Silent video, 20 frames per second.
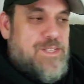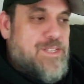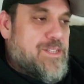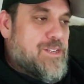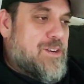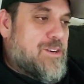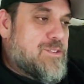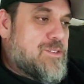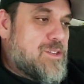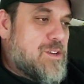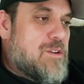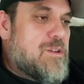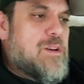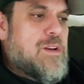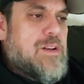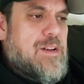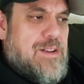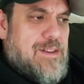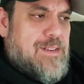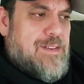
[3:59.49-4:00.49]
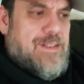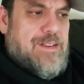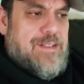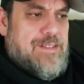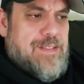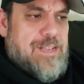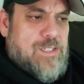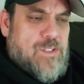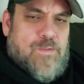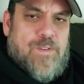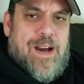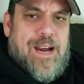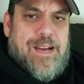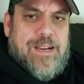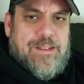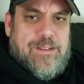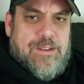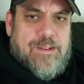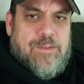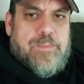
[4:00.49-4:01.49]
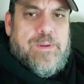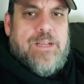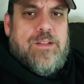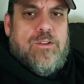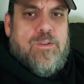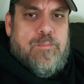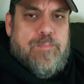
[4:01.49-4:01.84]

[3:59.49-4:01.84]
So that's fine. You could be a little